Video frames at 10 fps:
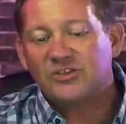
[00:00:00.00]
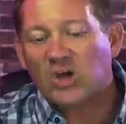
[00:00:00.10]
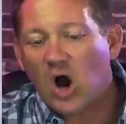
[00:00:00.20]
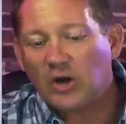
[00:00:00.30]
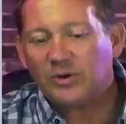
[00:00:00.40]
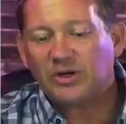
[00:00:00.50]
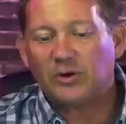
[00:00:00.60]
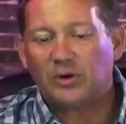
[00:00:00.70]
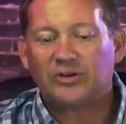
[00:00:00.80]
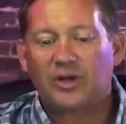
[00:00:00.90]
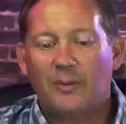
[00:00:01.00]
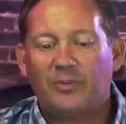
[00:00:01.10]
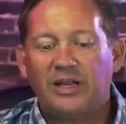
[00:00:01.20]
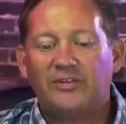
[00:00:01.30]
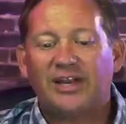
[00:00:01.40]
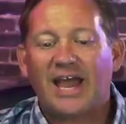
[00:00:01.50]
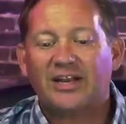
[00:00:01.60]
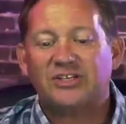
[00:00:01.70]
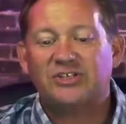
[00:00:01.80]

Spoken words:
It's a 100-year-old company that